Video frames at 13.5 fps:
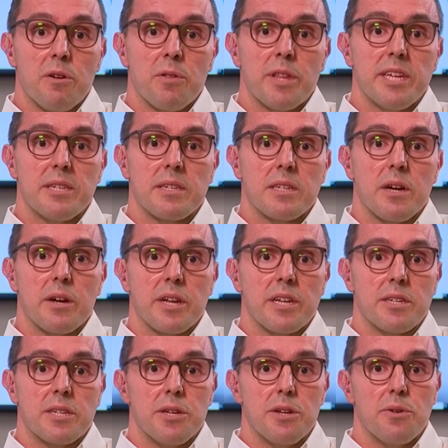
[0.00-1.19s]
on this,
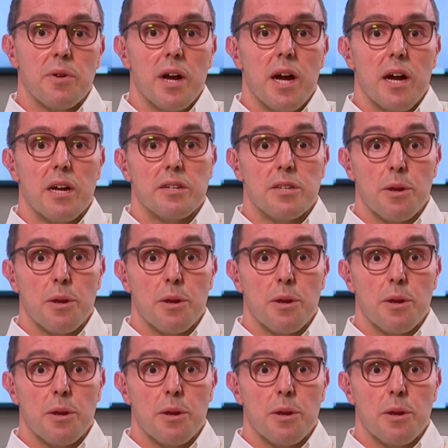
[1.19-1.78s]
starting to